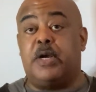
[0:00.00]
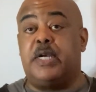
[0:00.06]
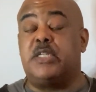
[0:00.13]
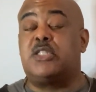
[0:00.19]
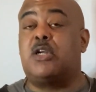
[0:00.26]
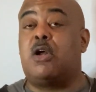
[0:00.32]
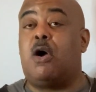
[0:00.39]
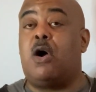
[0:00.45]
and
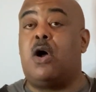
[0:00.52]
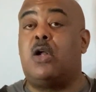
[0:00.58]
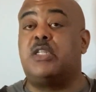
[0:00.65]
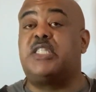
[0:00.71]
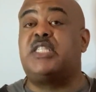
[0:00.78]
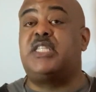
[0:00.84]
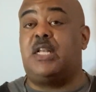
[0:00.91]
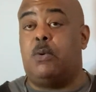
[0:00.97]
it's called
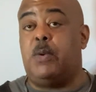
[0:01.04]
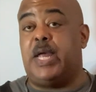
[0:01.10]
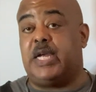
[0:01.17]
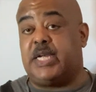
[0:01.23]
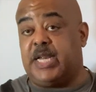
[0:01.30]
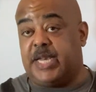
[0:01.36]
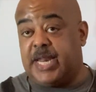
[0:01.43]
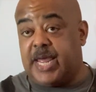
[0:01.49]
Silhouette
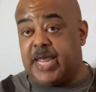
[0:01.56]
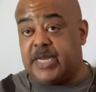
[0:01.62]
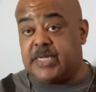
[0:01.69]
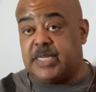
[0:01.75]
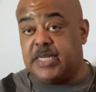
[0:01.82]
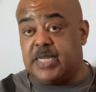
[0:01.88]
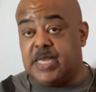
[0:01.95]
Connect.